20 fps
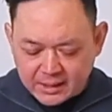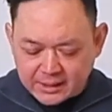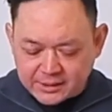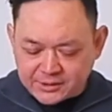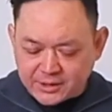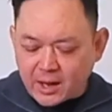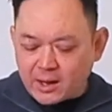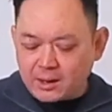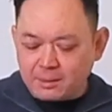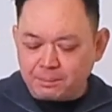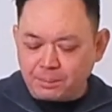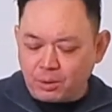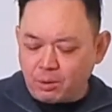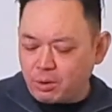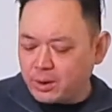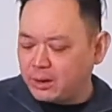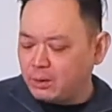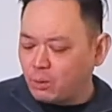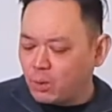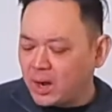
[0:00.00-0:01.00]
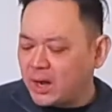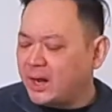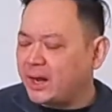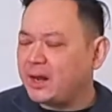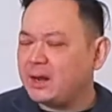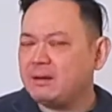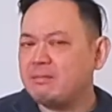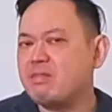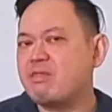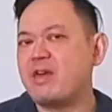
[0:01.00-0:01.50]
Second point,
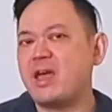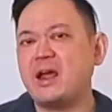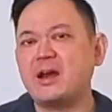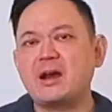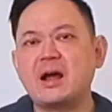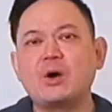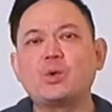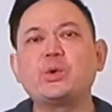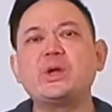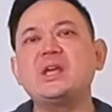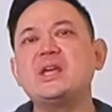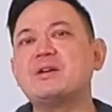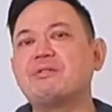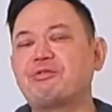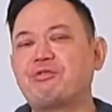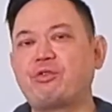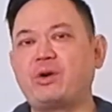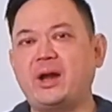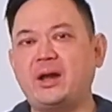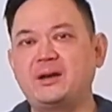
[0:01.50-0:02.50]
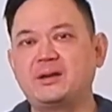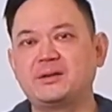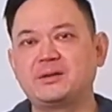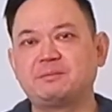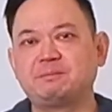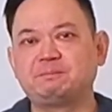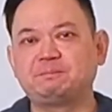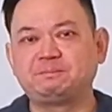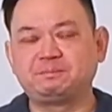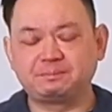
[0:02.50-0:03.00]
why then are we afraid?
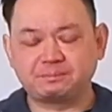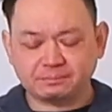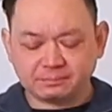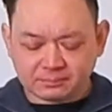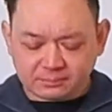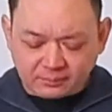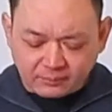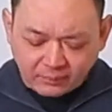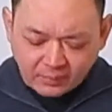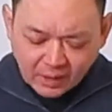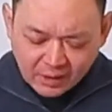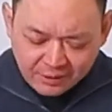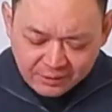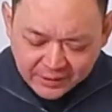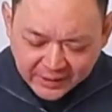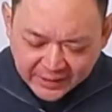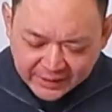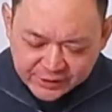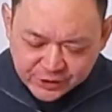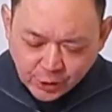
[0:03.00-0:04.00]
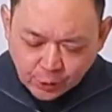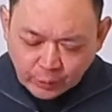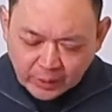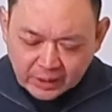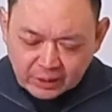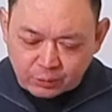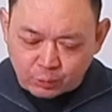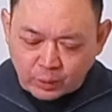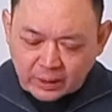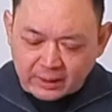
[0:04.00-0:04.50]
Okay, so
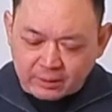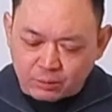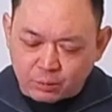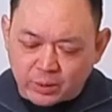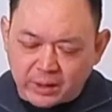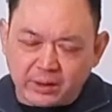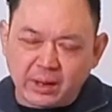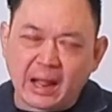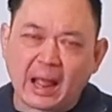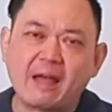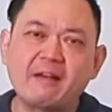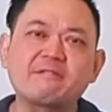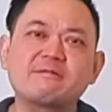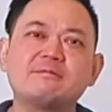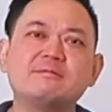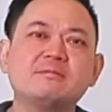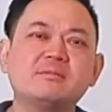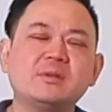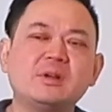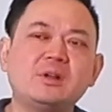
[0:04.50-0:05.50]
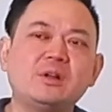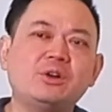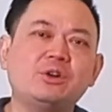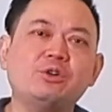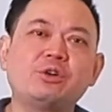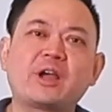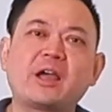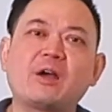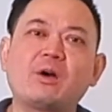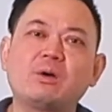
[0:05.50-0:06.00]
we have
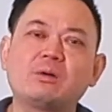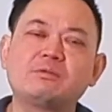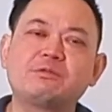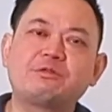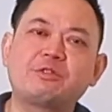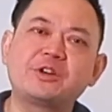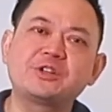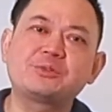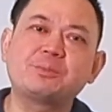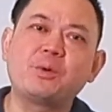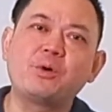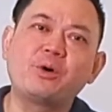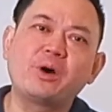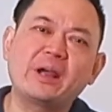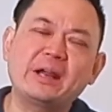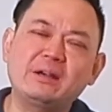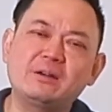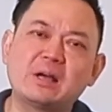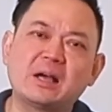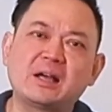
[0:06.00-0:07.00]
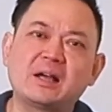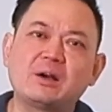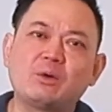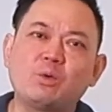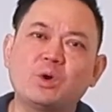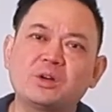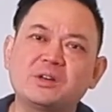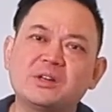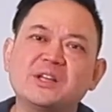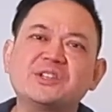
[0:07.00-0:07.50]
look at first point,
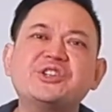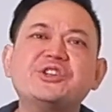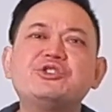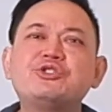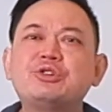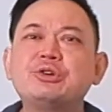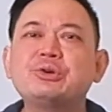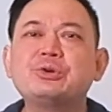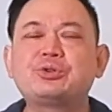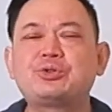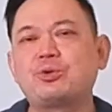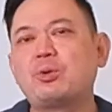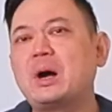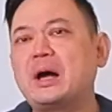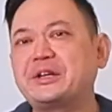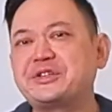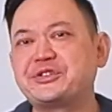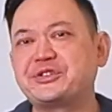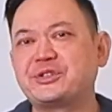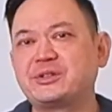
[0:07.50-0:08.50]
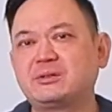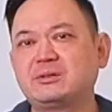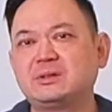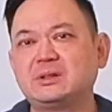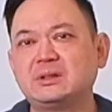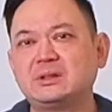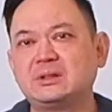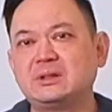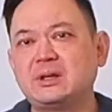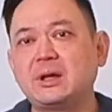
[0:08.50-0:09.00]
what does it do to us?
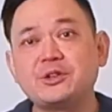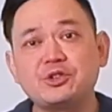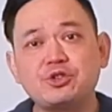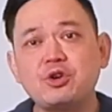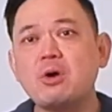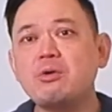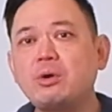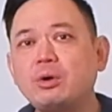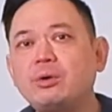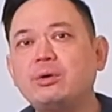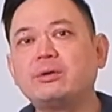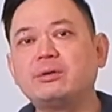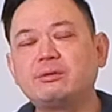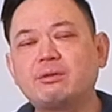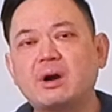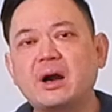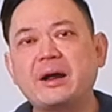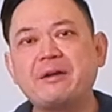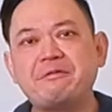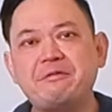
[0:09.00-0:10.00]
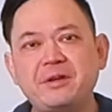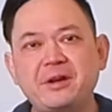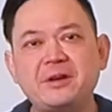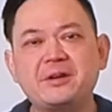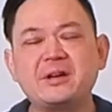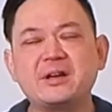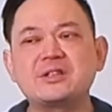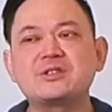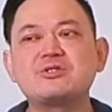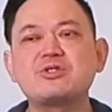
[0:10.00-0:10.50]
It's no good, right? Fear
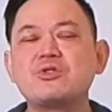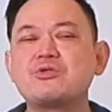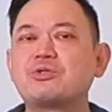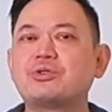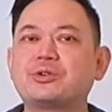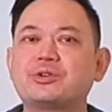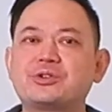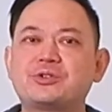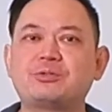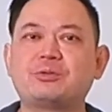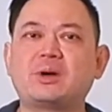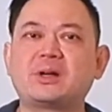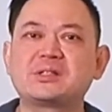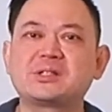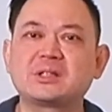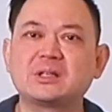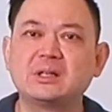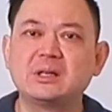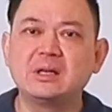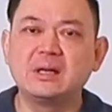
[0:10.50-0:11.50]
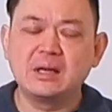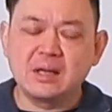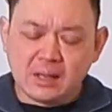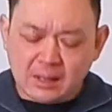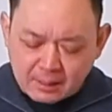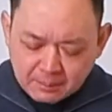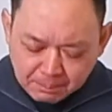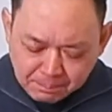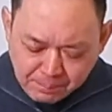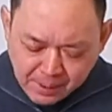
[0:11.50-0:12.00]
does no good to us.
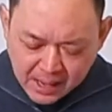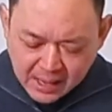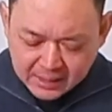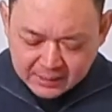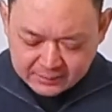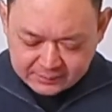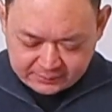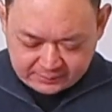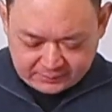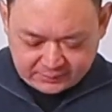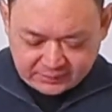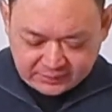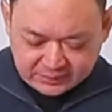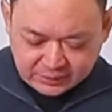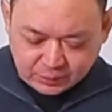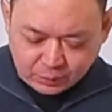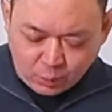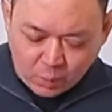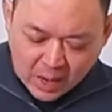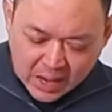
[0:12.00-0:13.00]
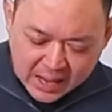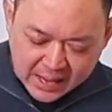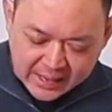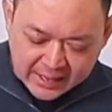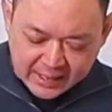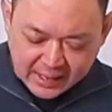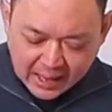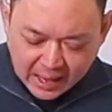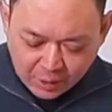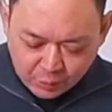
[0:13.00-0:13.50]
But
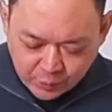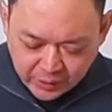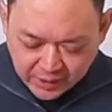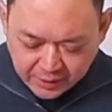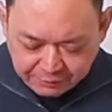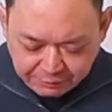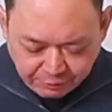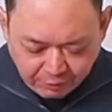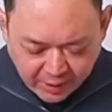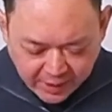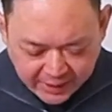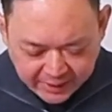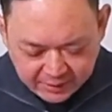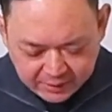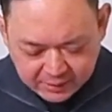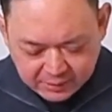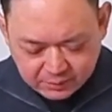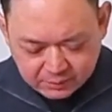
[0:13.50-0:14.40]
why are we afraid?